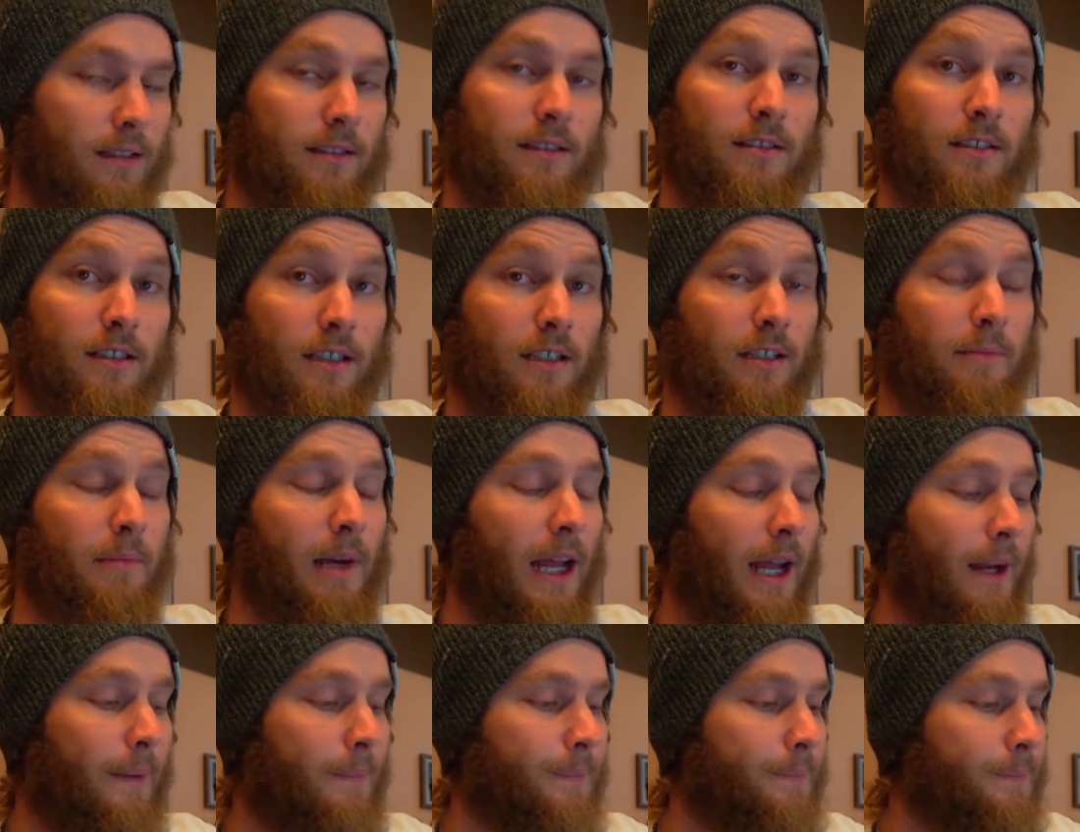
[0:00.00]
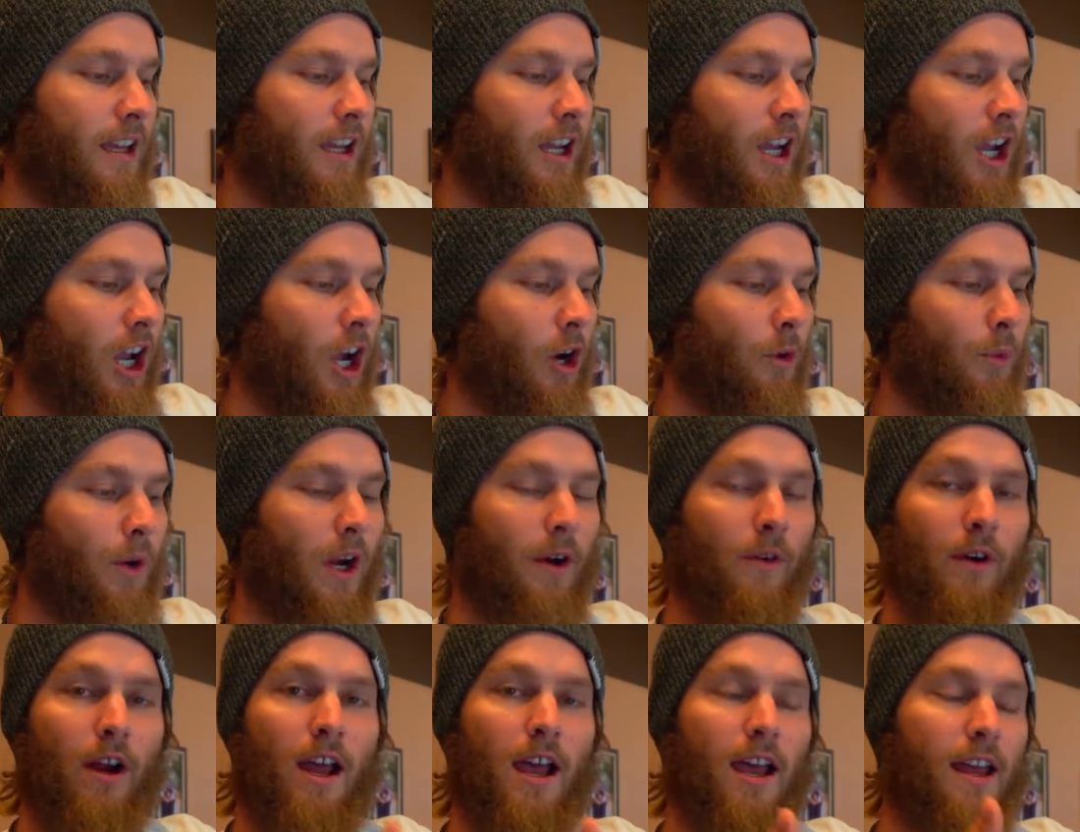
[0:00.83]
It's a good bat.
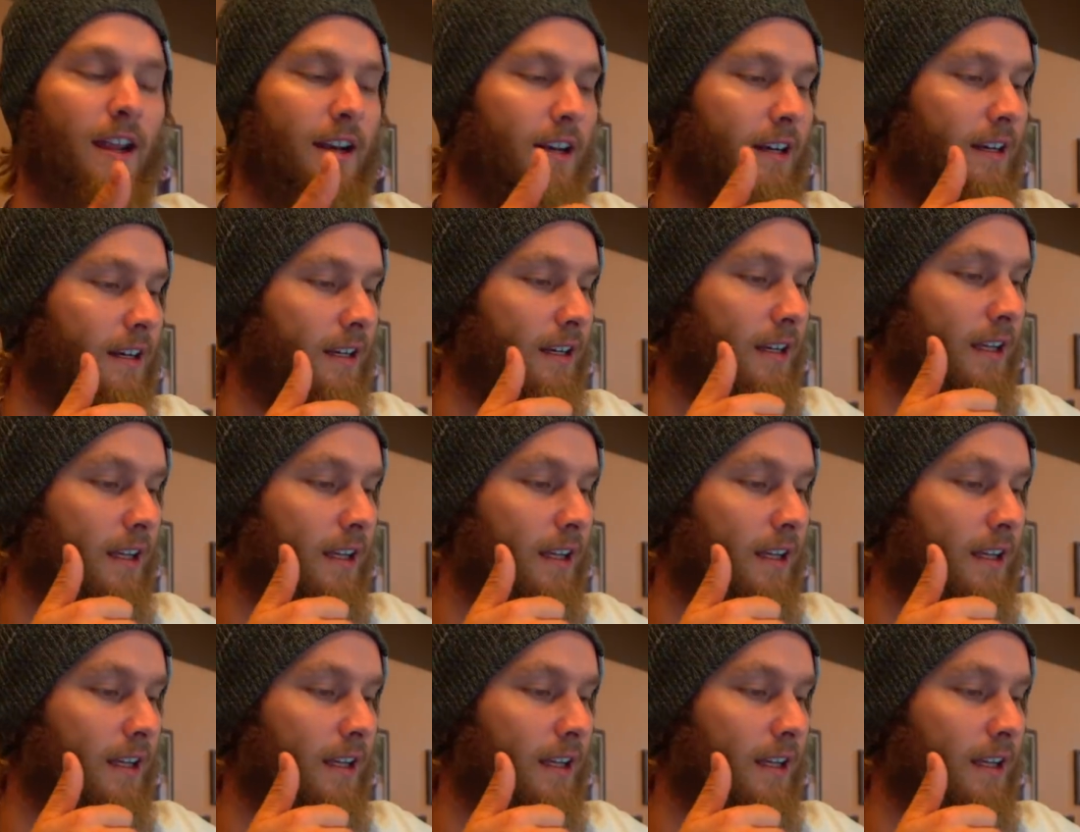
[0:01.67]
Arera